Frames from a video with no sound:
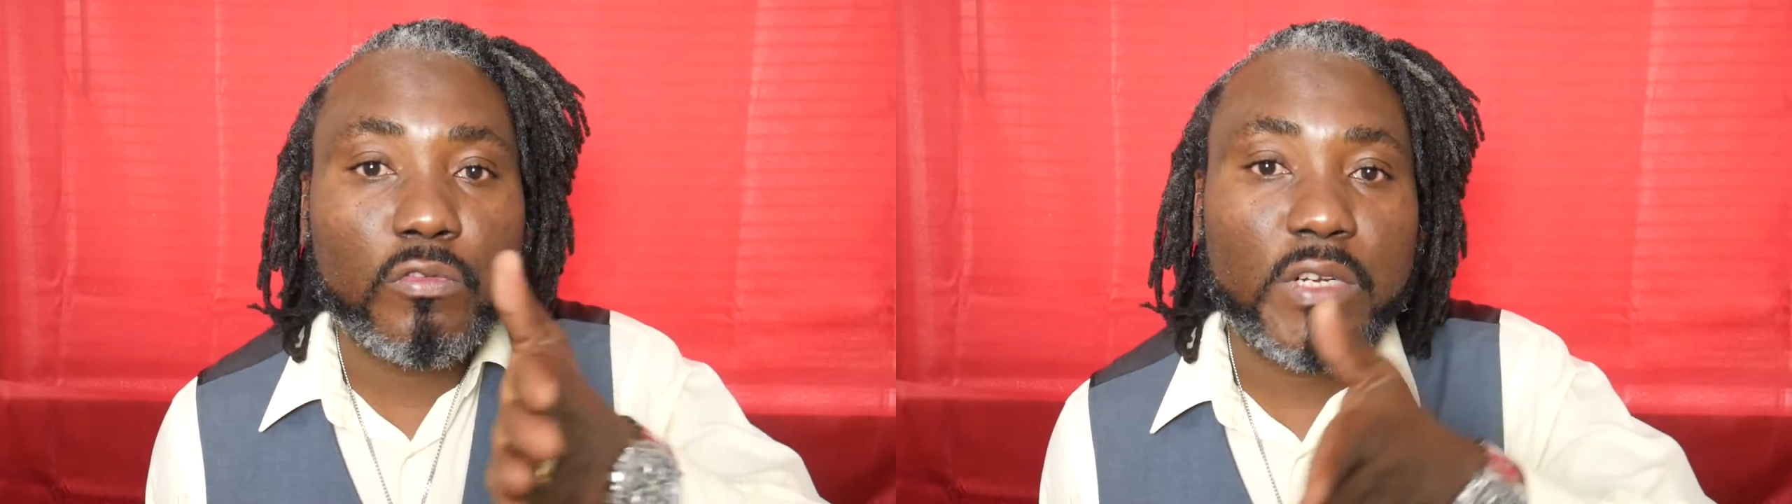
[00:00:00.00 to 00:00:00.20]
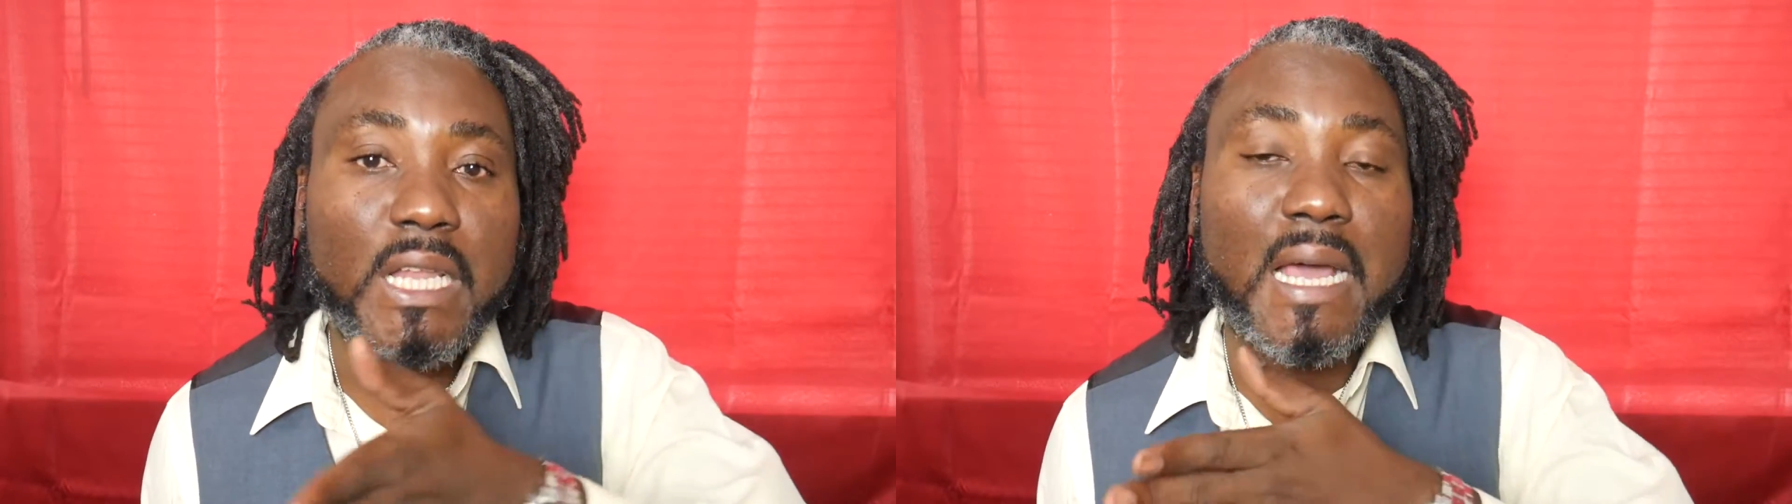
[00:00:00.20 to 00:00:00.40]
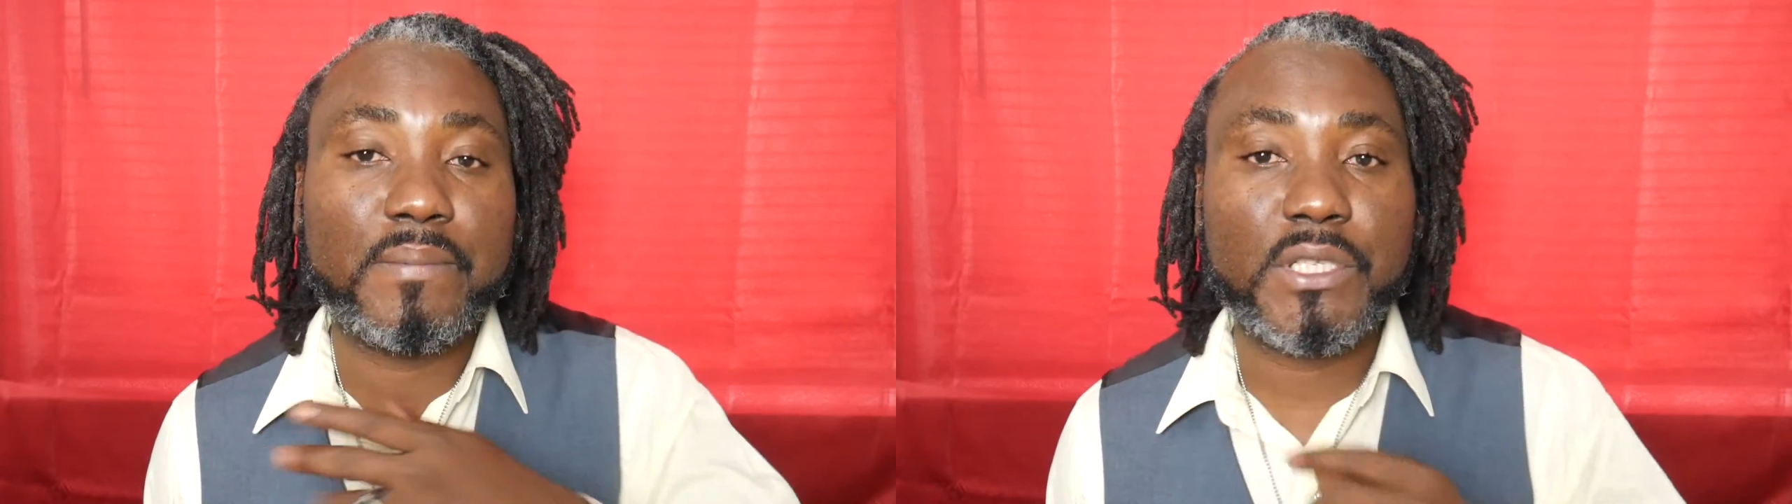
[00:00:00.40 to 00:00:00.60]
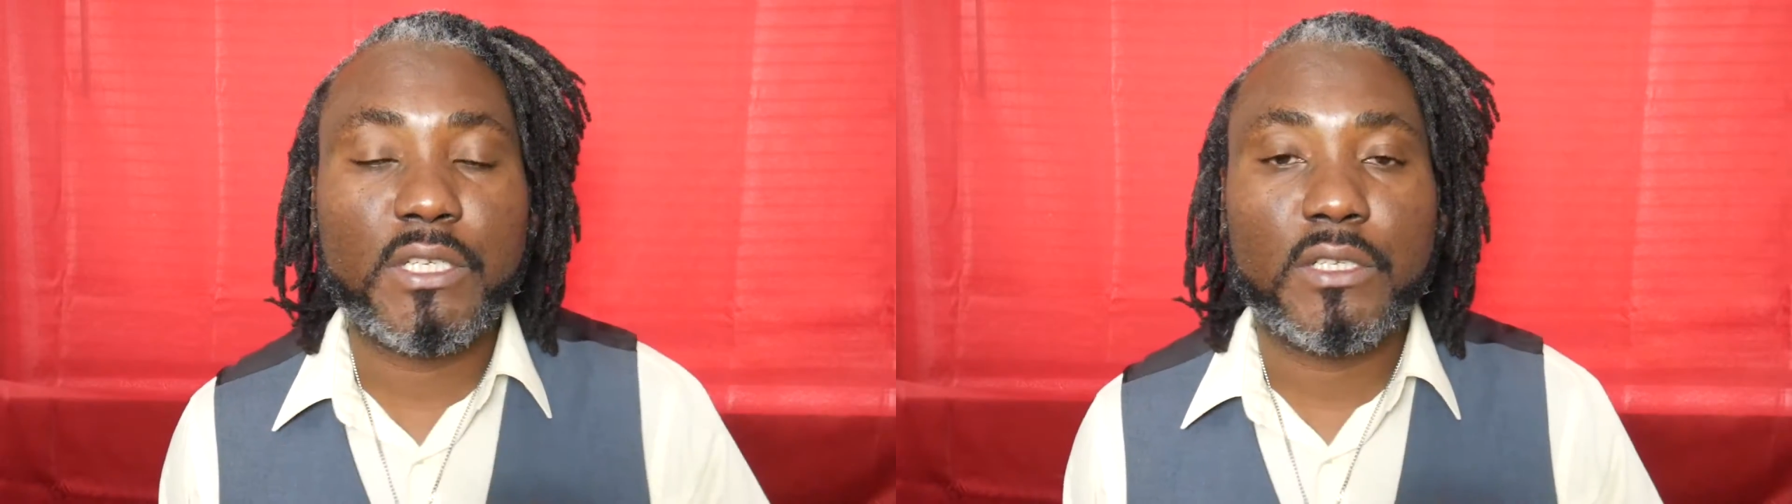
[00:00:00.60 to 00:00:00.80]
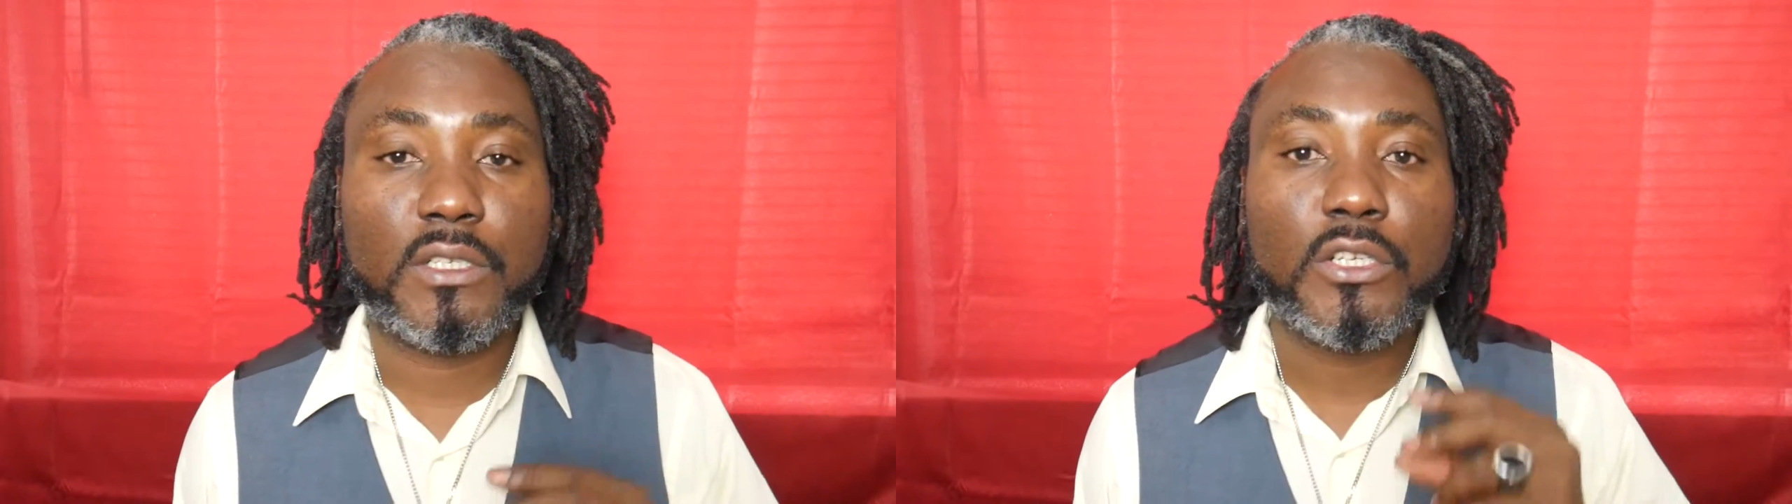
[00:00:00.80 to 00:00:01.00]

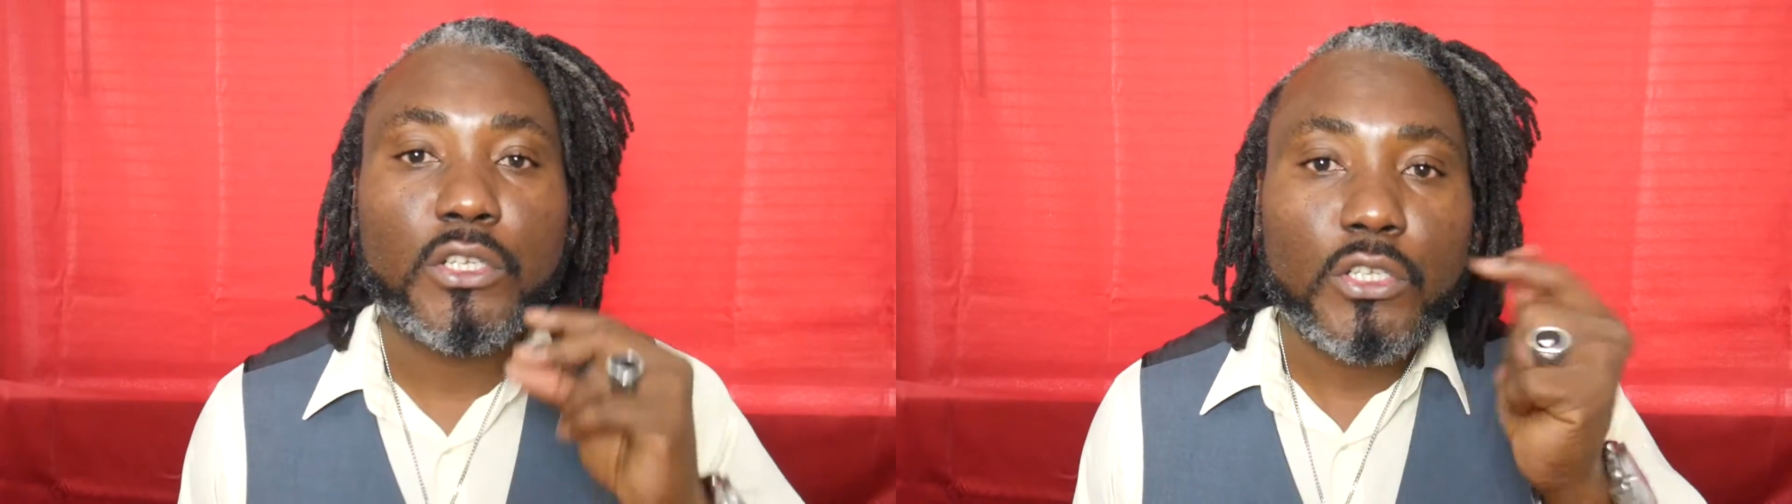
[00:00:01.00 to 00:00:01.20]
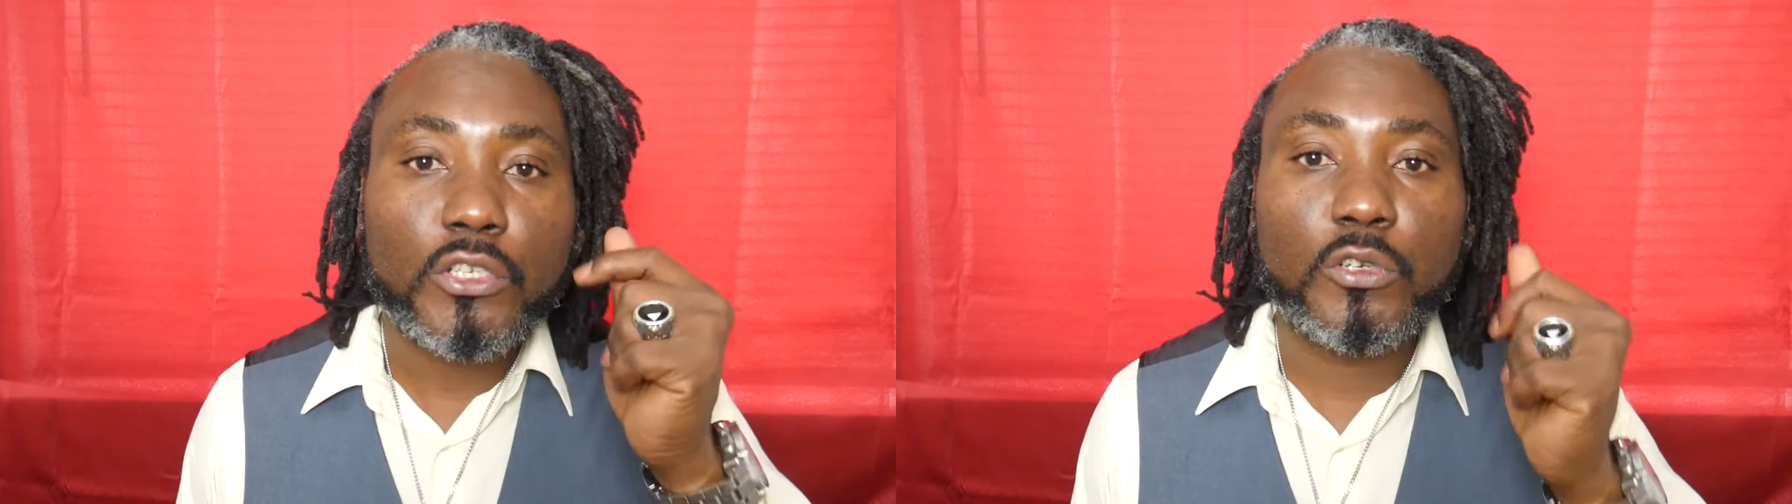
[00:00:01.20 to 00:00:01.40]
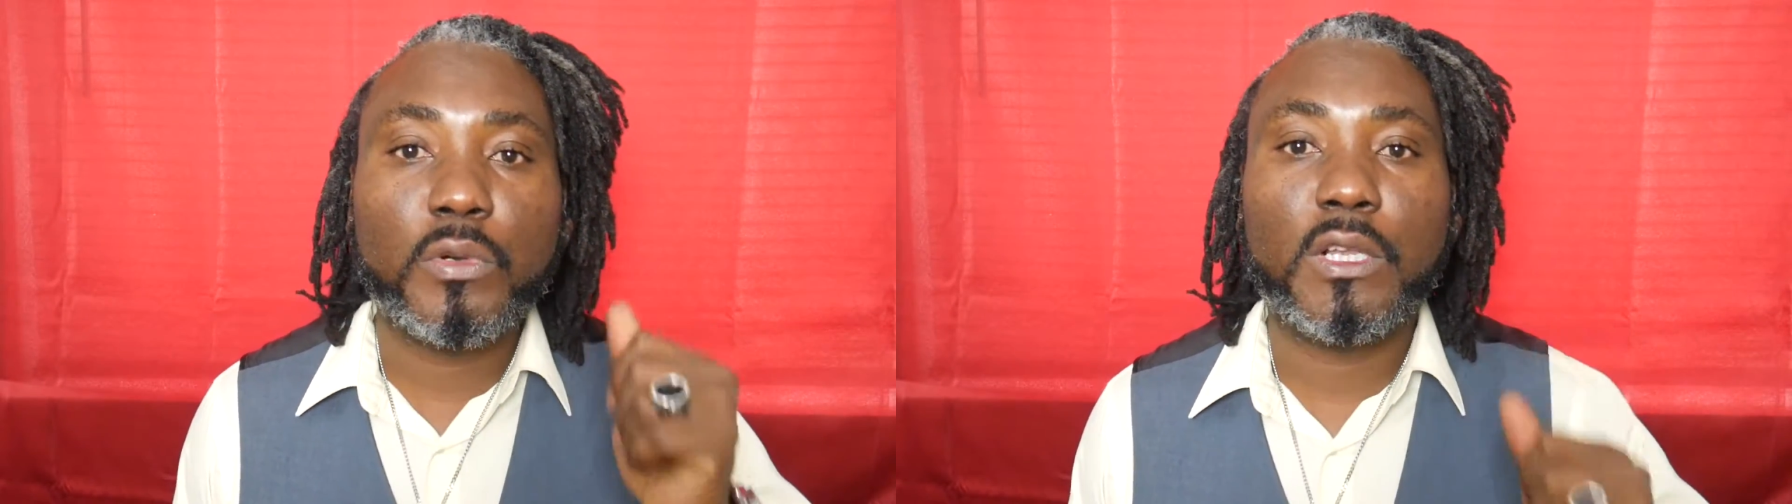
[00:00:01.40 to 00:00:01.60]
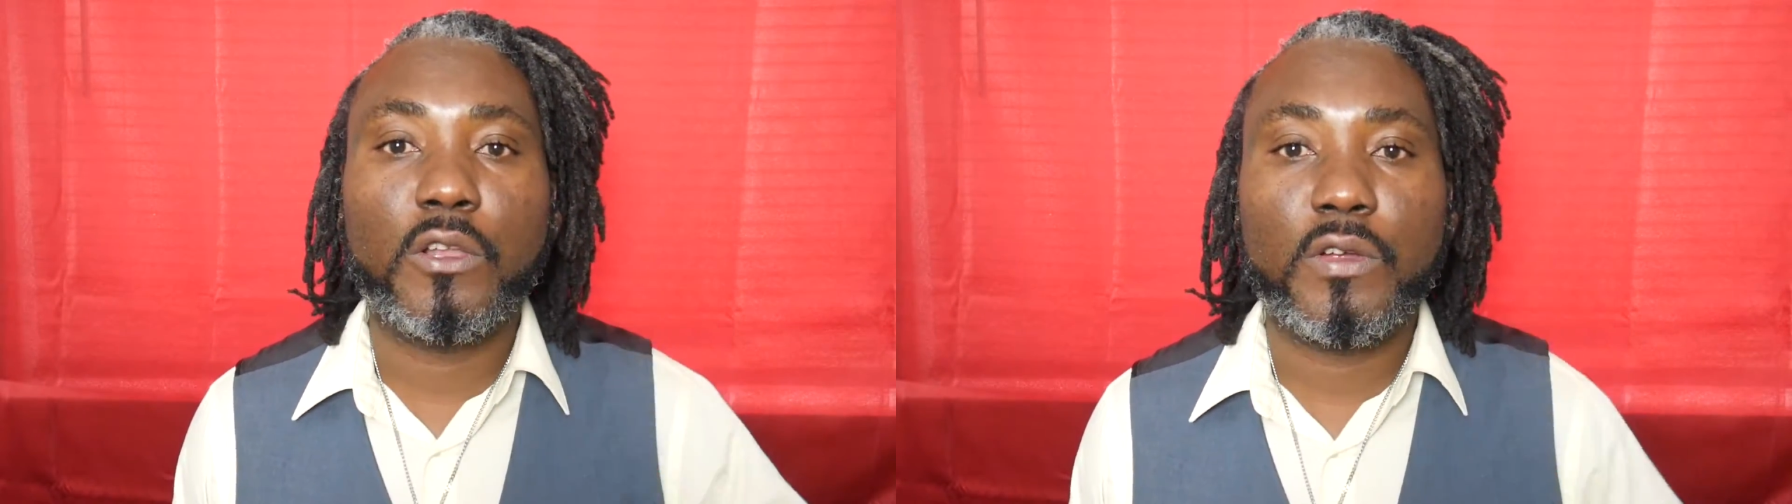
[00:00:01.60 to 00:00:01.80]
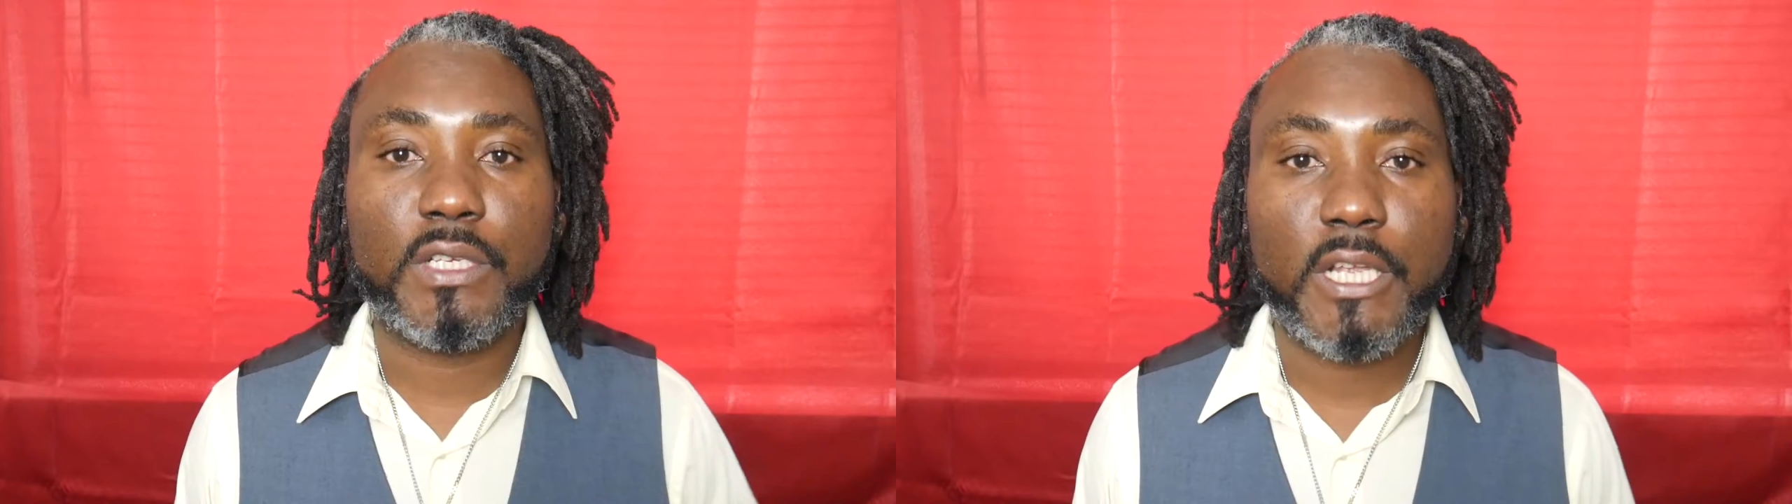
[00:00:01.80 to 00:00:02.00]
relapsing you will
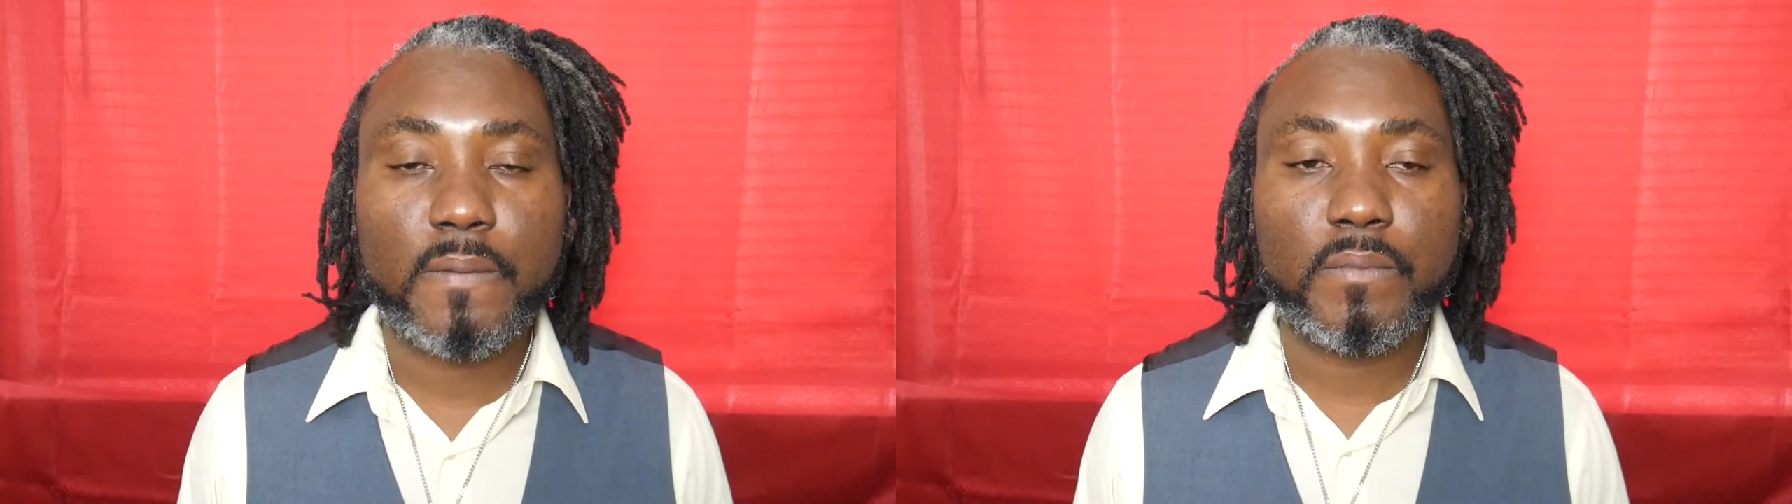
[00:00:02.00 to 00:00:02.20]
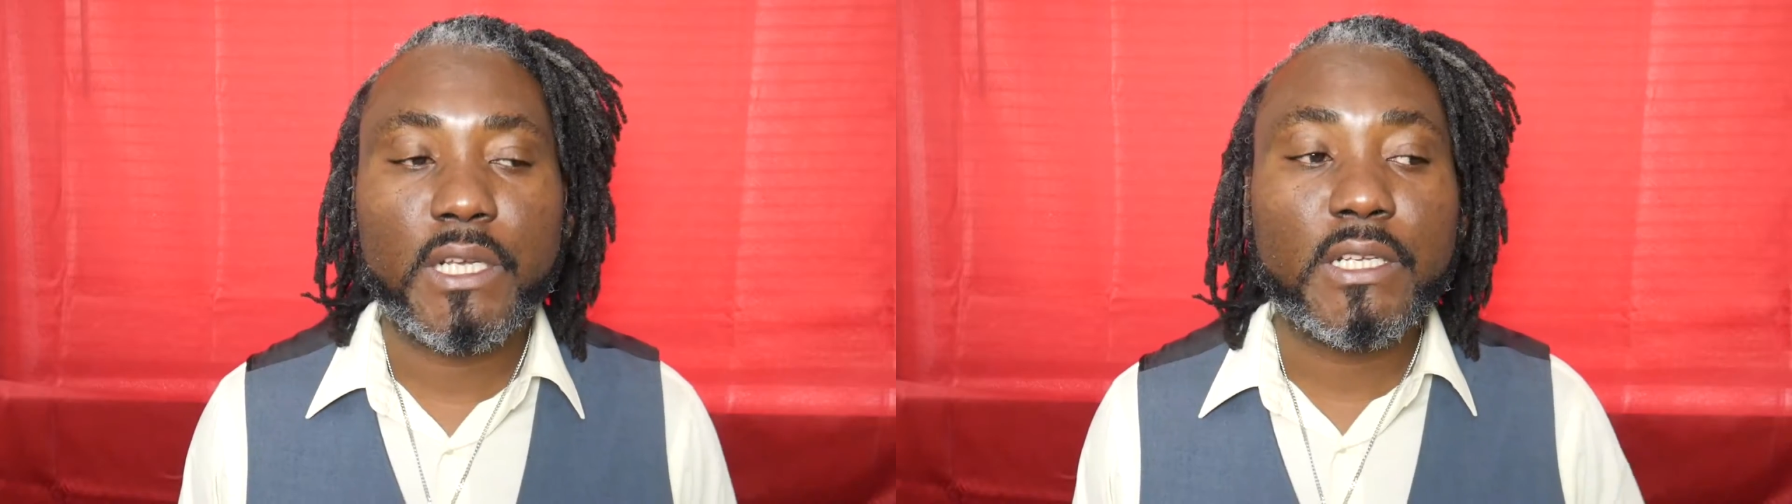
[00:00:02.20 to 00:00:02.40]
learn them.